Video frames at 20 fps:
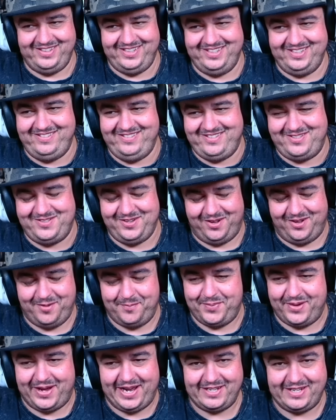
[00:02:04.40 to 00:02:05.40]
Oh,
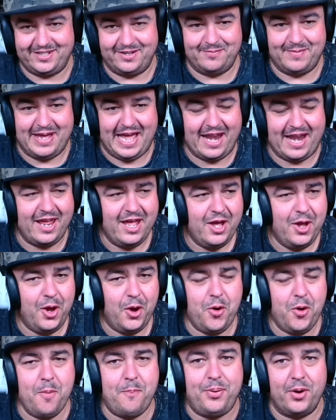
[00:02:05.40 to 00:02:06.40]
Biden, man.
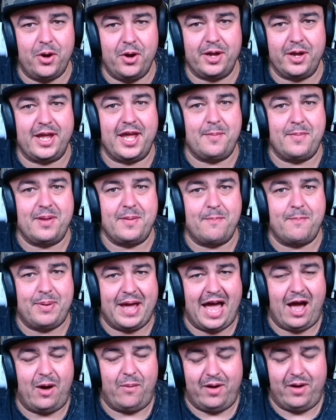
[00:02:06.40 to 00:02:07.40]
Who put him in
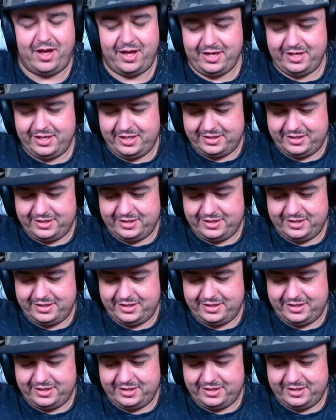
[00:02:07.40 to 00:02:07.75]
power?